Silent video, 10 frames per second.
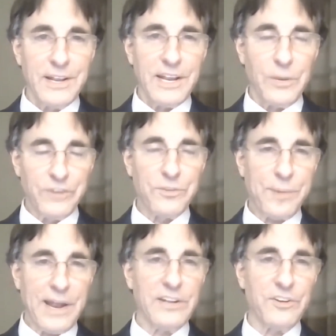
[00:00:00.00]
He wasn't
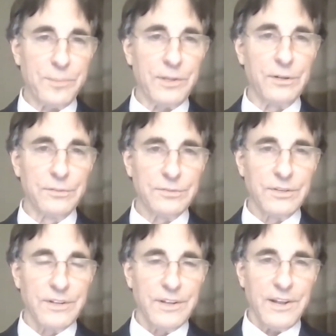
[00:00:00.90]
paying his bills
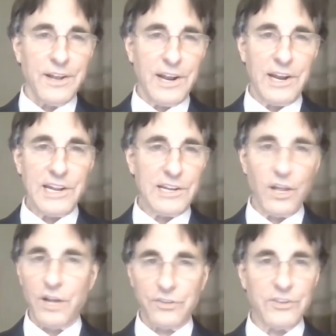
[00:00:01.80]
and he
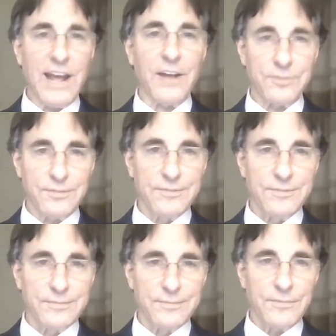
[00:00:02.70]
lost his house
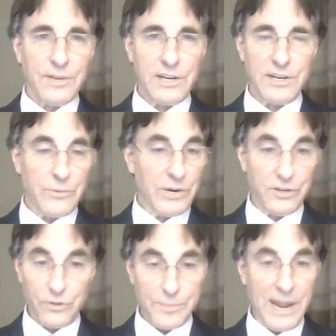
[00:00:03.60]
and it went
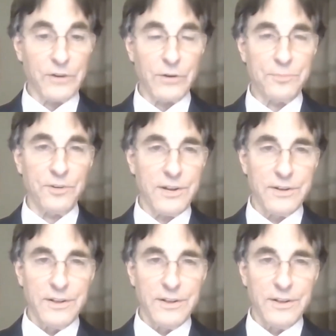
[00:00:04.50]
into a bankruptcy.